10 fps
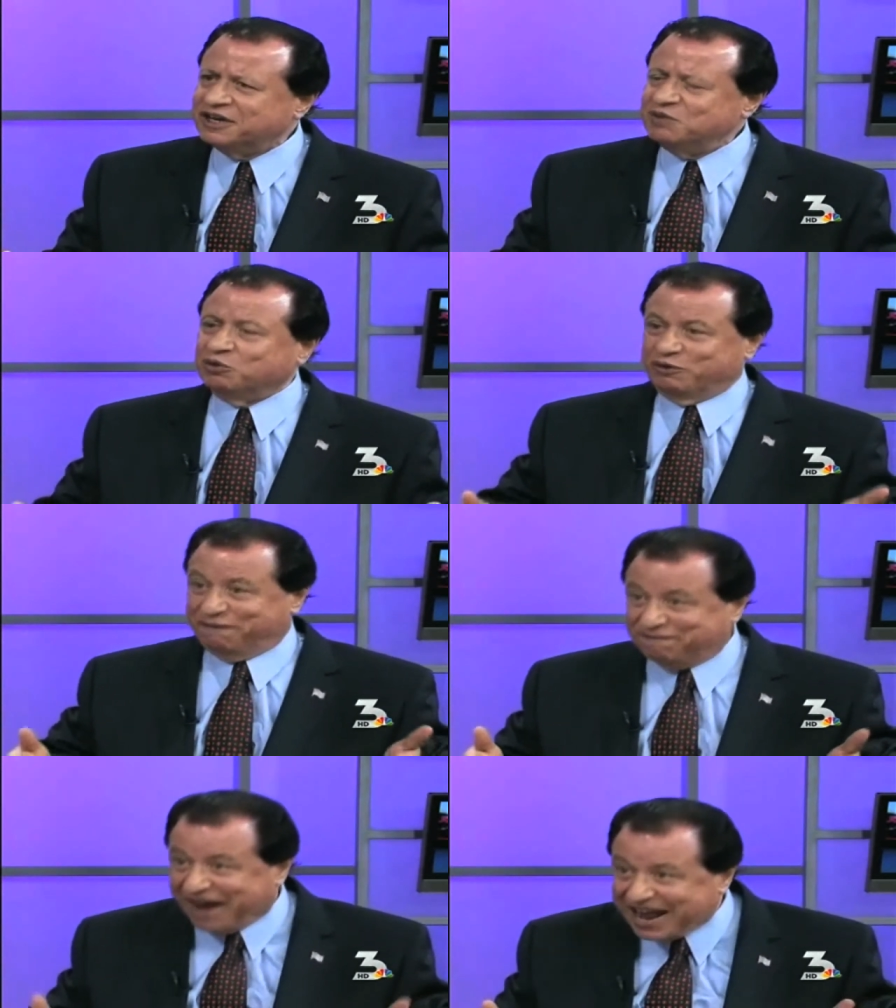You want a
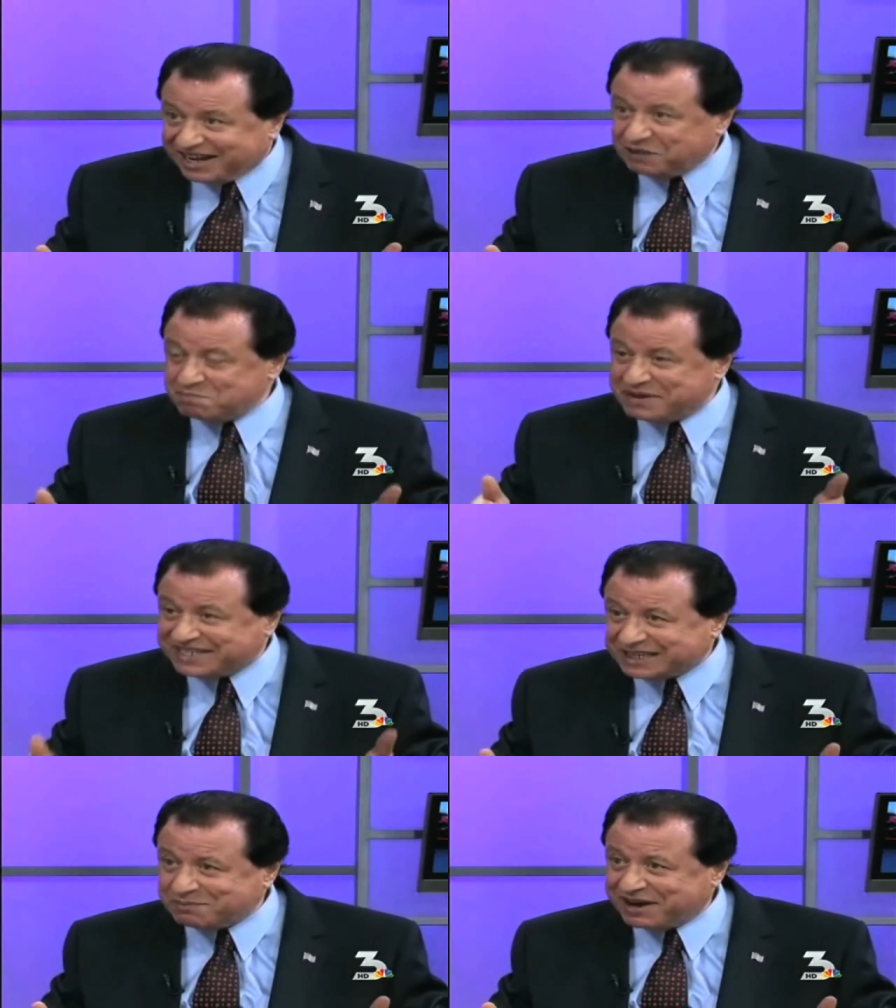failed
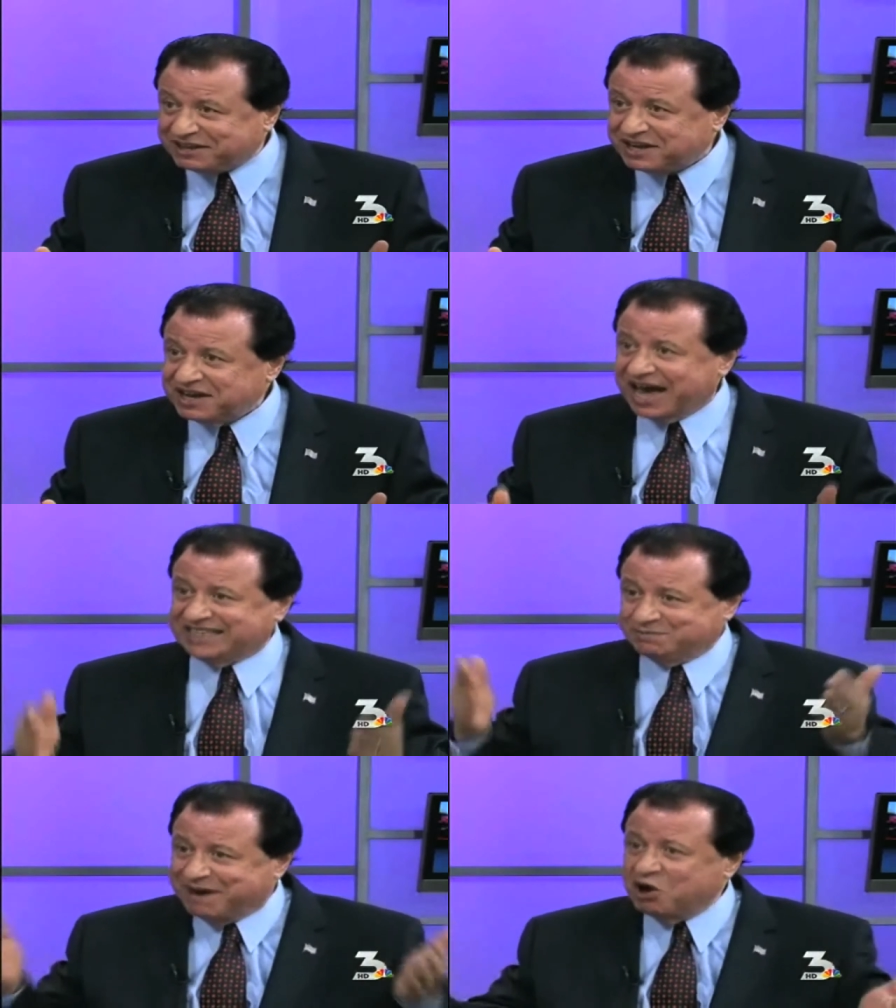businessman
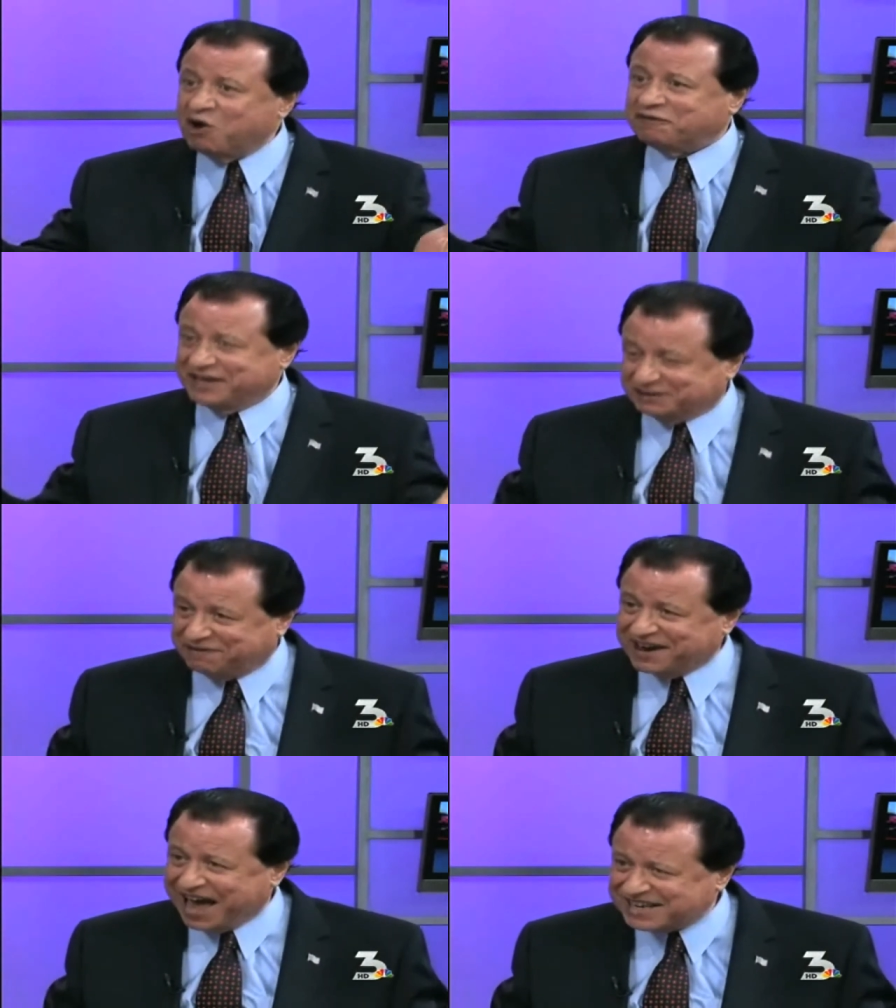as mayor of Las
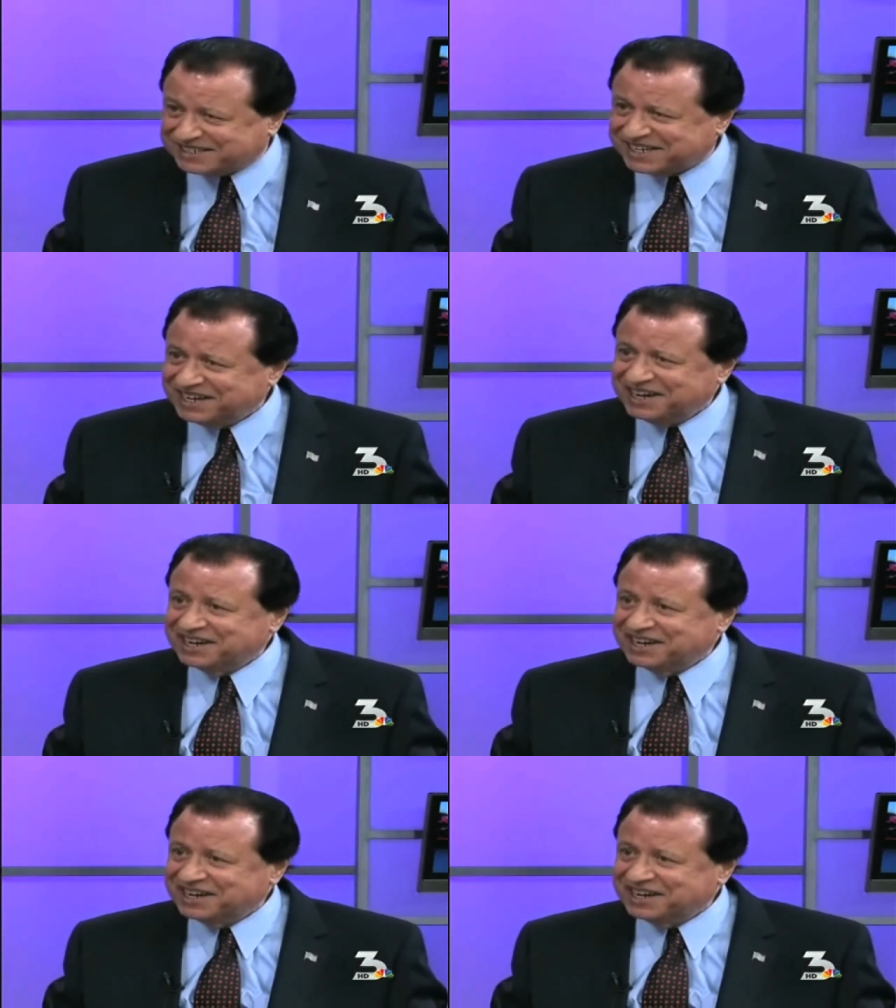Vegas?